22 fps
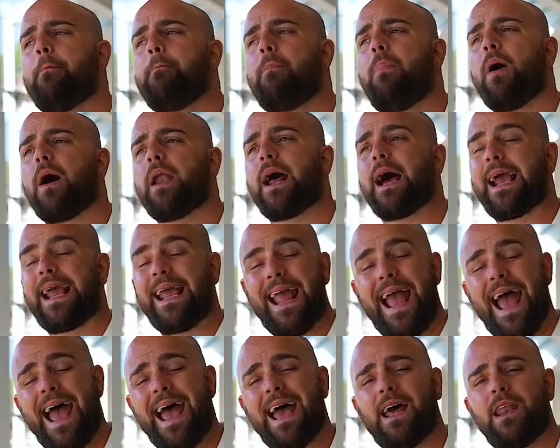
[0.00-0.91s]
But
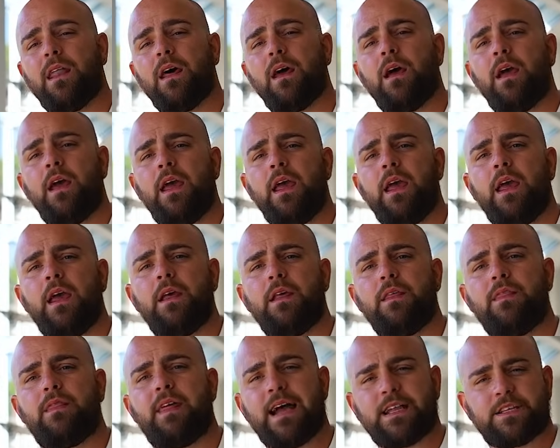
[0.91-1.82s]
again,
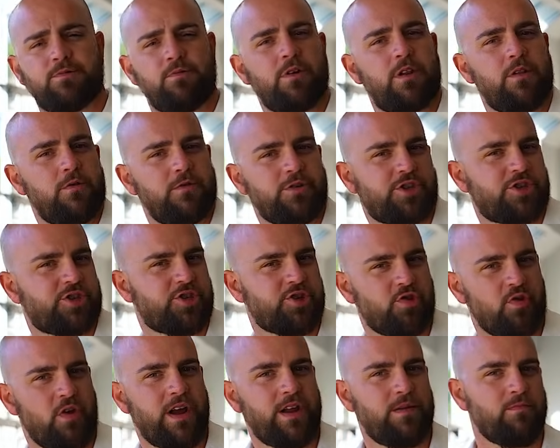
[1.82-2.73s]
that's one of those
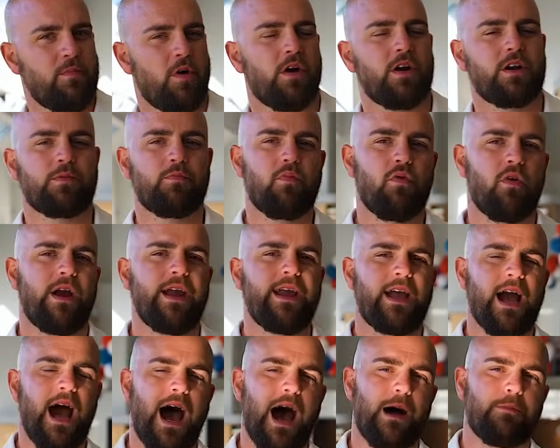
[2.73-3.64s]
trademarked brake
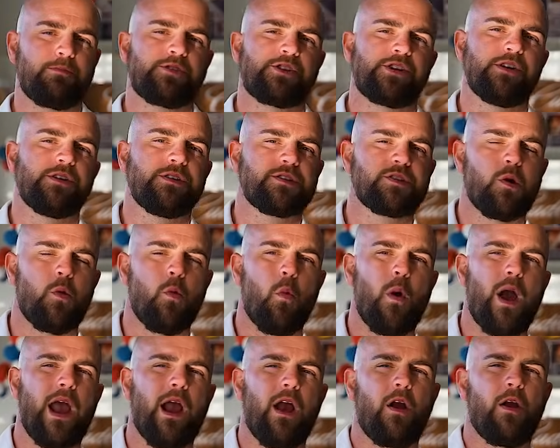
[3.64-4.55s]
options
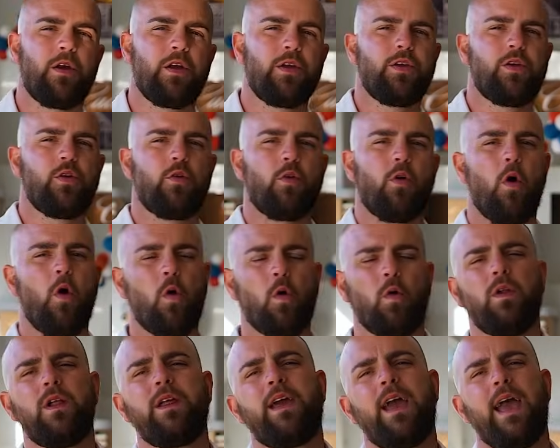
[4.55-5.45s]
where you're
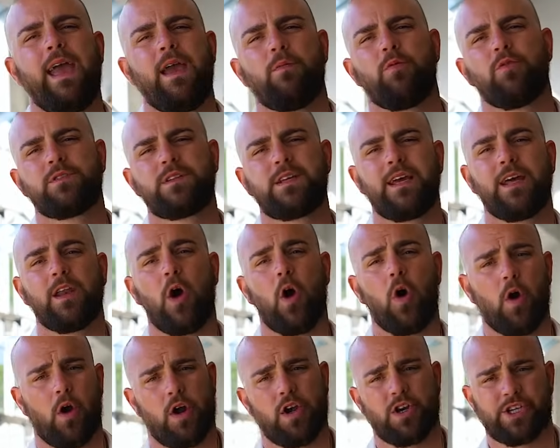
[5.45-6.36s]
only able to get
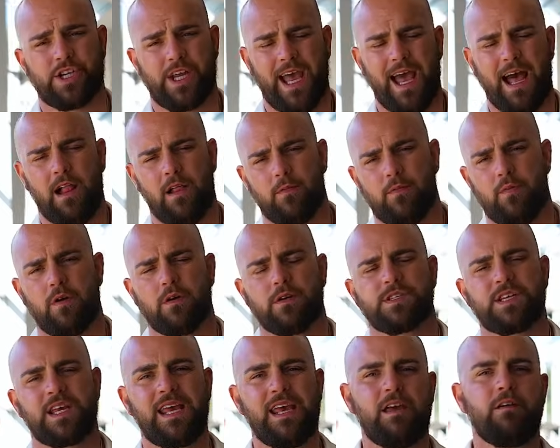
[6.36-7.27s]
orange
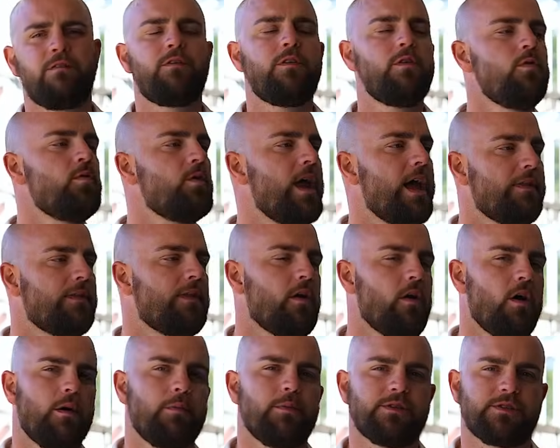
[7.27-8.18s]
calipers if you get the
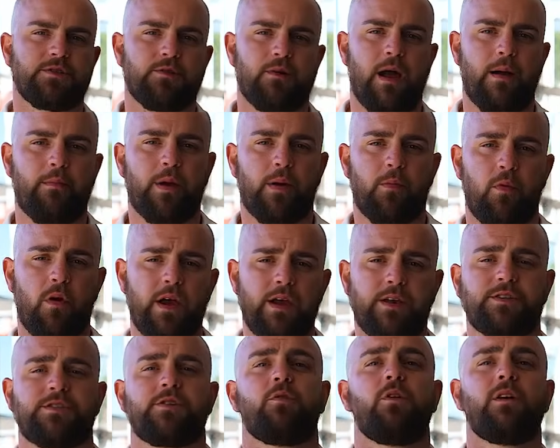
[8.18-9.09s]
carbon ceramic
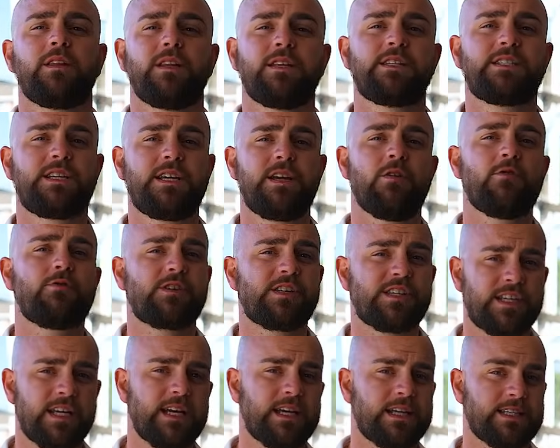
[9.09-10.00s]
brakes. So on the
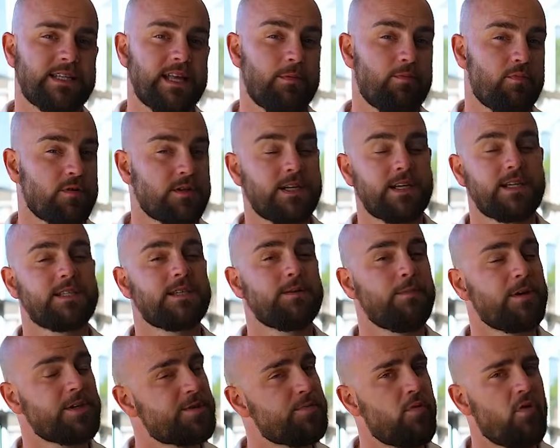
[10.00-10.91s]
Z06, that presents a
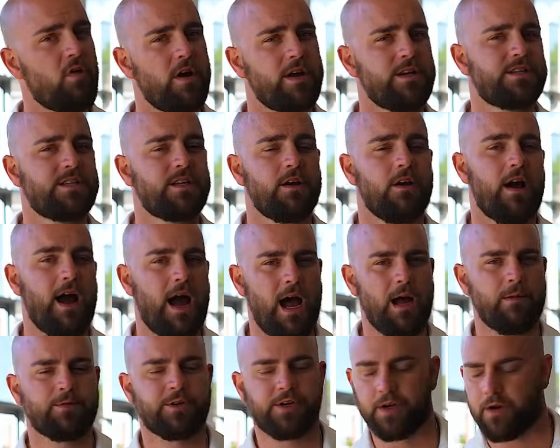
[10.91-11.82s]
much pricier
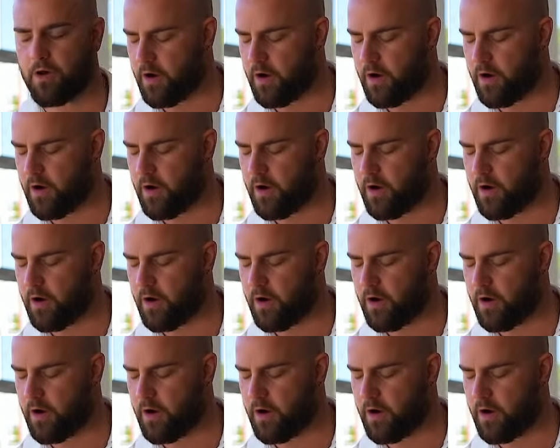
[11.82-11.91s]
option.